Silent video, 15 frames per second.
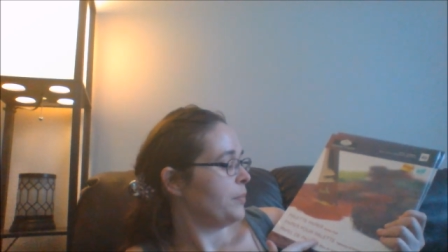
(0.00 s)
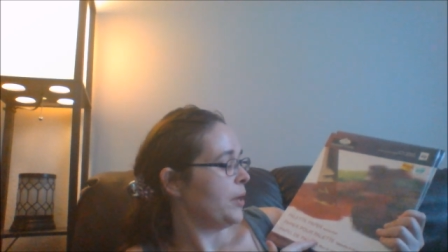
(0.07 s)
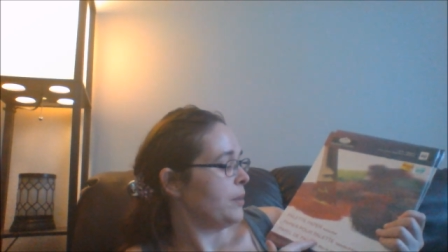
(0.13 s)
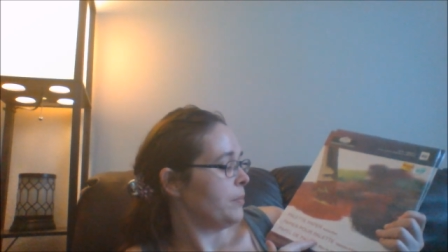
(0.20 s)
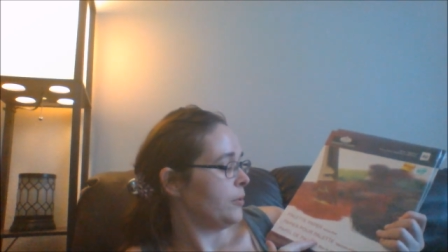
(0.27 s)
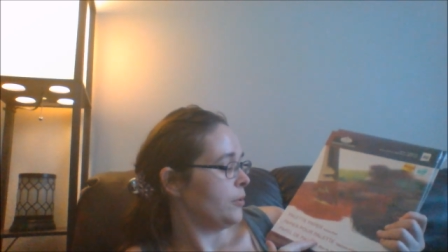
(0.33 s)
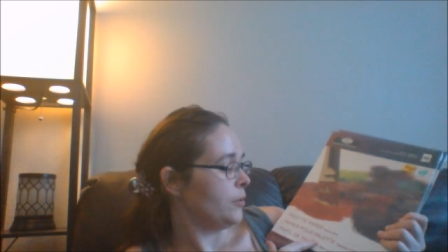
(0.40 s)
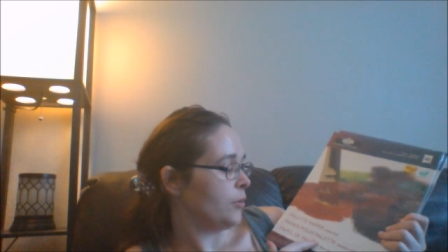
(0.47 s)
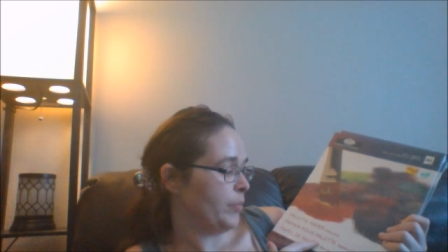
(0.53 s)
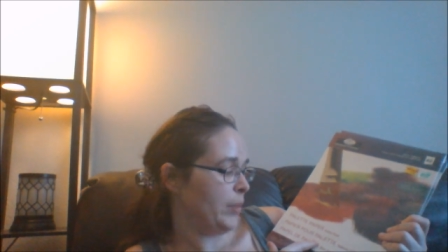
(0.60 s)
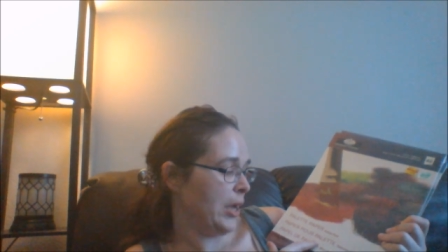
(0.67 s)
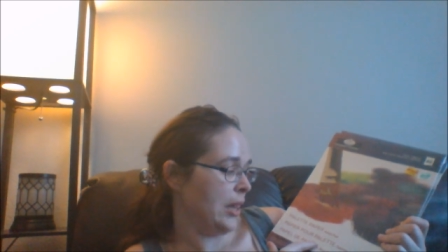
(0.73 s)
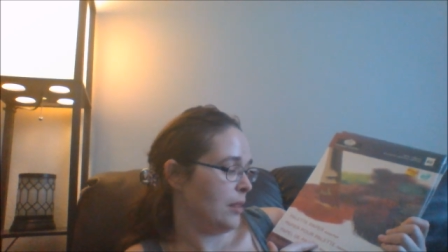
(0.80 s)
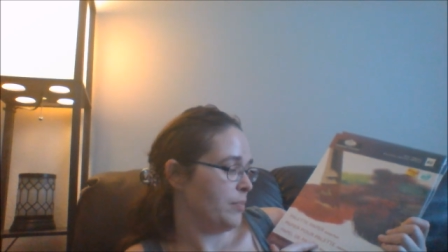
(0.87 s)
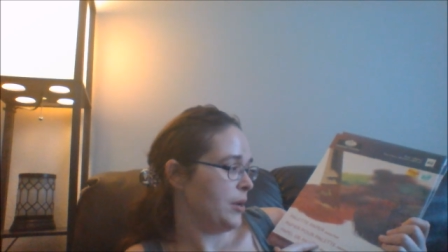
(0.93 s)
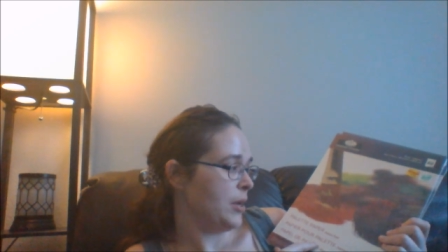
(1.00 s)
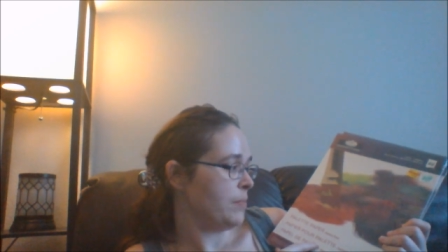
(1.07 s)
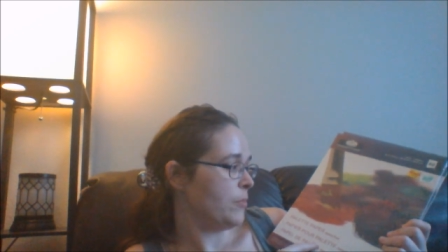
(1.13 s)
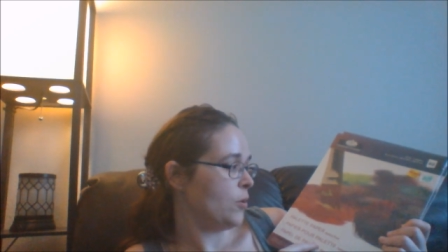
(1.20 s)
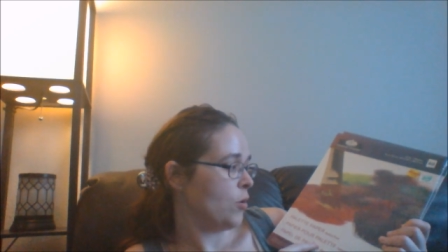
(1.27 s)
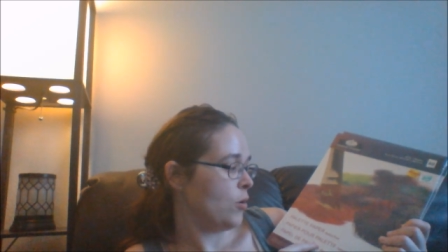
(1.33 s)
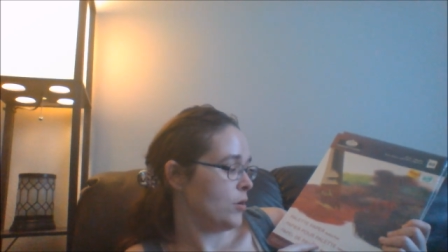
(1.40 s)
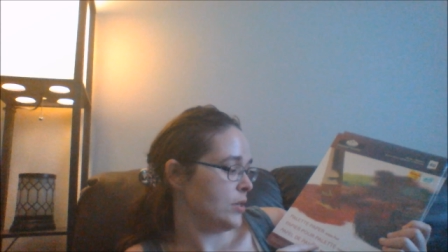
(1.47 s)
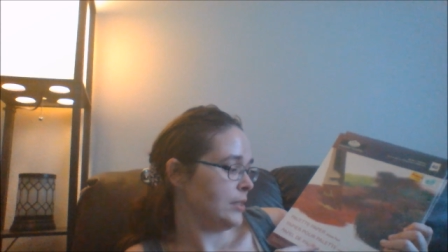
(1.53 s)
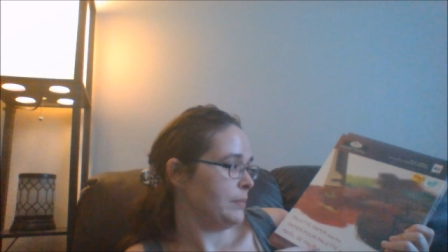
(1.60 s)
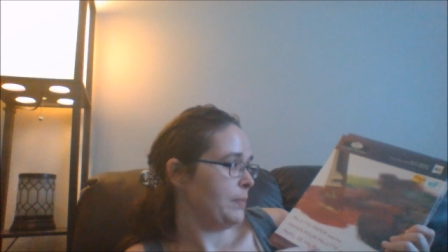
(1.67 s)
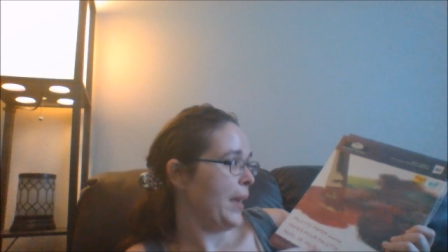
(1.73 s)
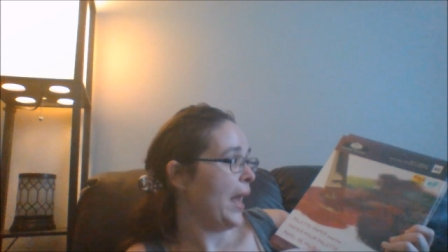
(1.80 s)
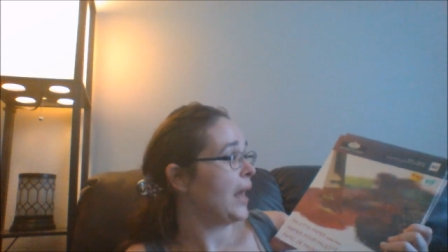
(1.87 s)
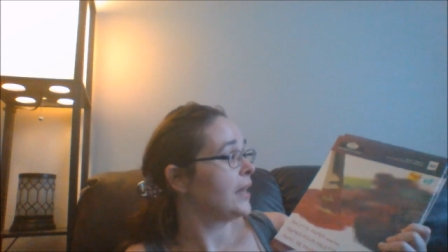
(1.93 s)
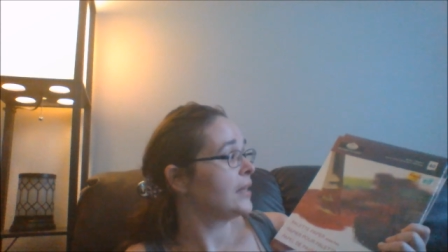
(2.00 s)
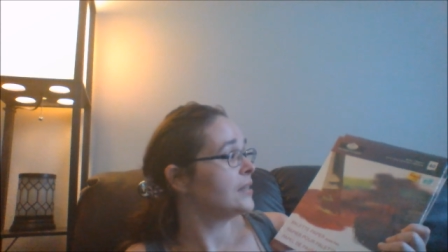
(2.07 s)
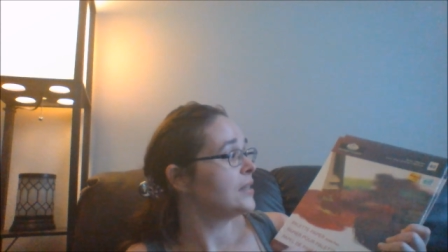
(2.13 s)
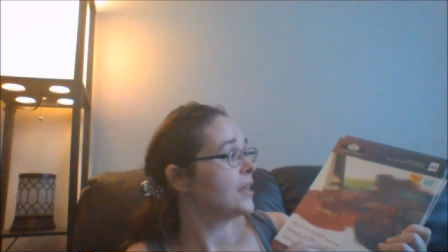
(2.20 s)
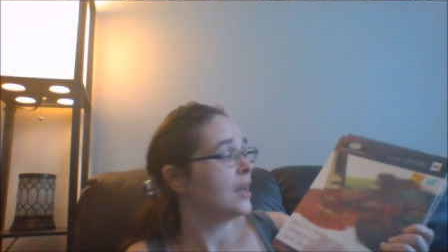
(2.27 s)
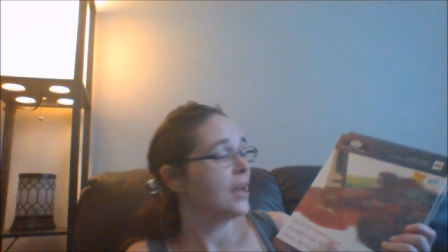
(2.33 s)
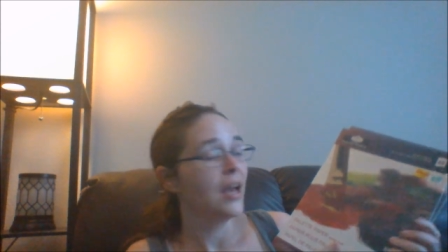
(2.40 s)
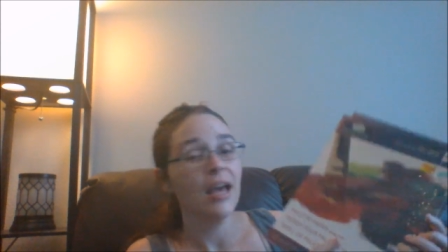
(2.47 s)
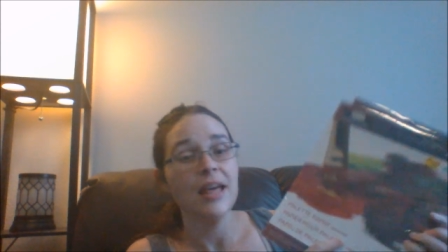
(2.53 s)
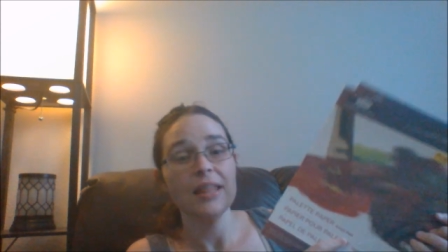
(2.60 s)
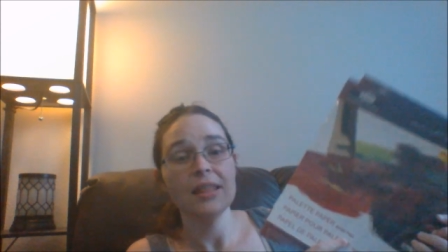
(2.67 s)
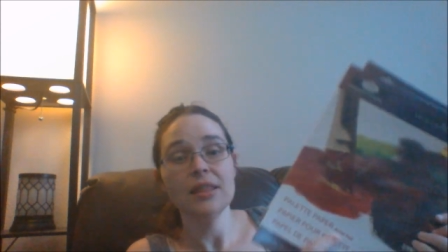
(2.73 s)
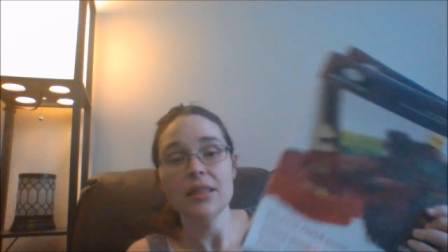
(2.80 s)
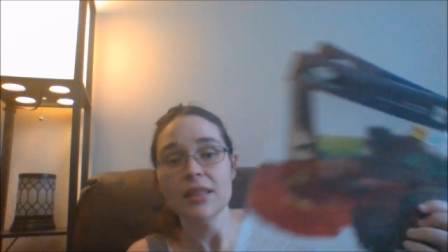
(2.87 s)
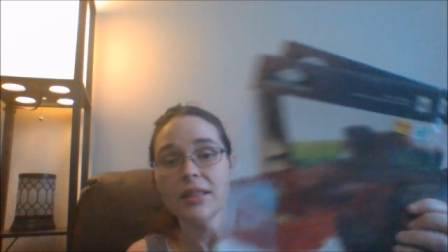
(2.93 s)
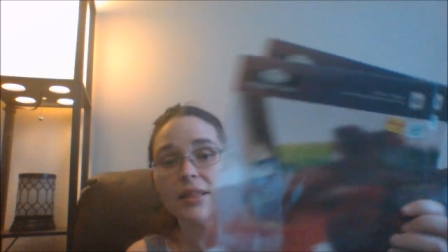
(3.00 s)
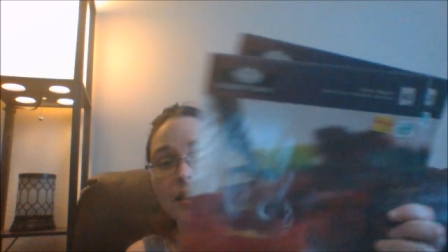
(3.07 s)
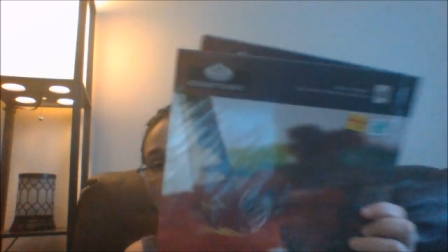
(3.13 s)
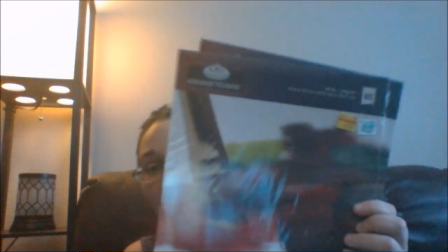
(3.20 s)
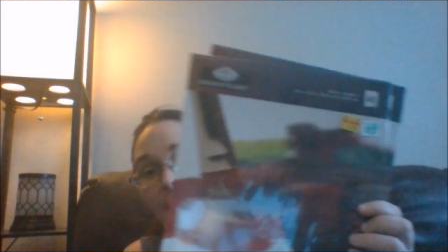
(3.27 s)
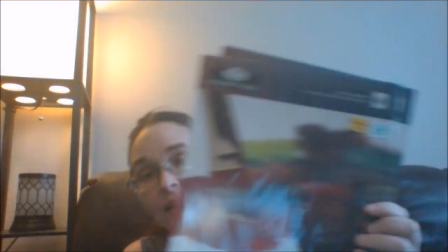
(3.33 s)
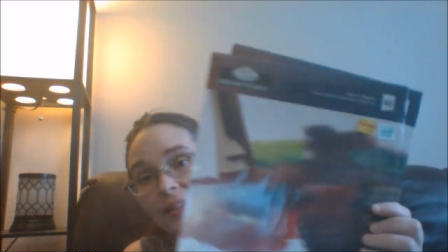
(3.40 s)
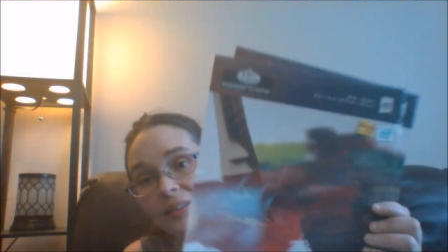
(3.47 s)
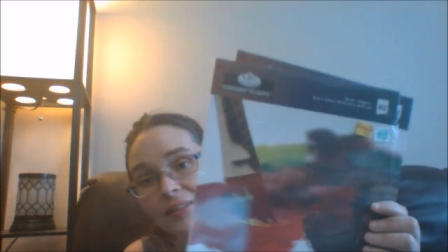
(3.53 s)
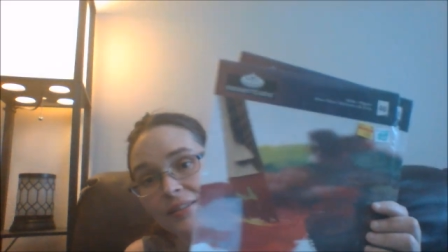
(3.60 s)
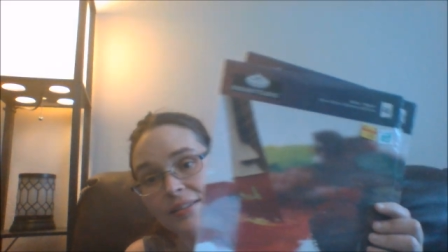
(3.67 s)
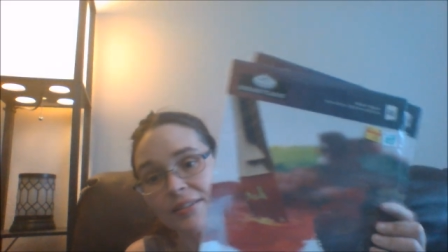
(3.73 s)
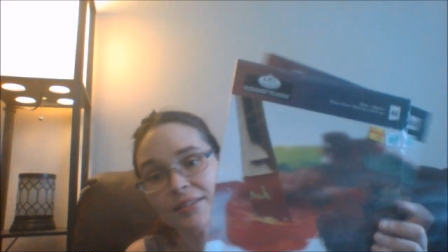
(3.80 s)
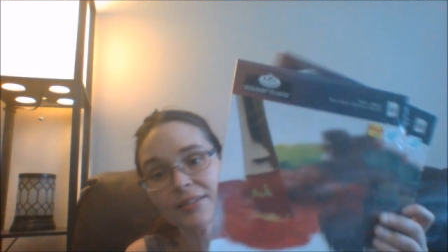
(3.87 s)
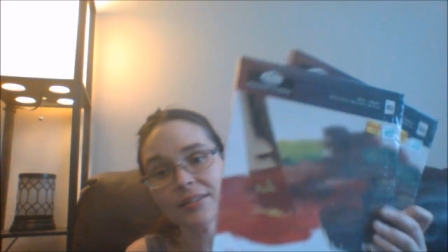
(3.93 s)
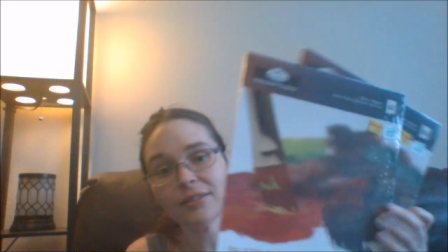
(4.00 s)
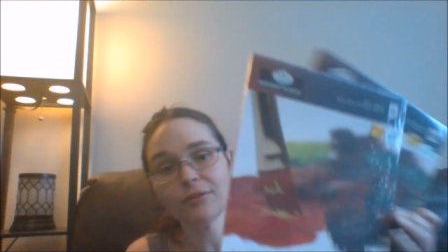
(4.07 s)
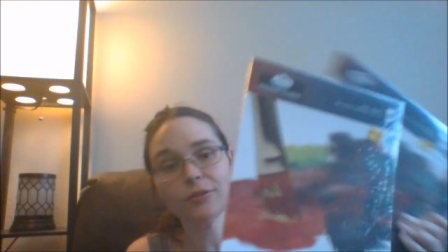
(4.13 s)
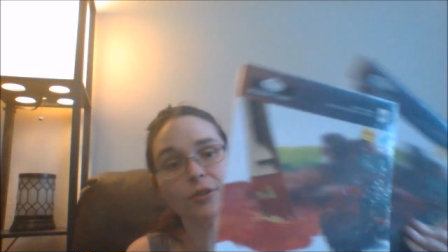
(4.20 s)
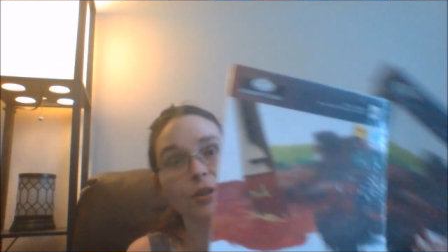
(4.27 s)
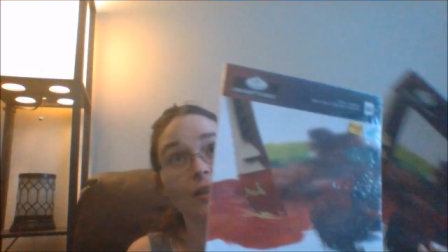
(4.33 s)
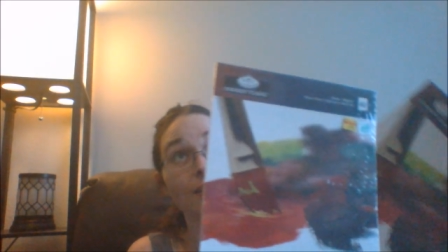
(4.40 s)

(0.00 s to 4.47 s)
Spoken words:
paper or palette paper artist pad. They had these clearance out for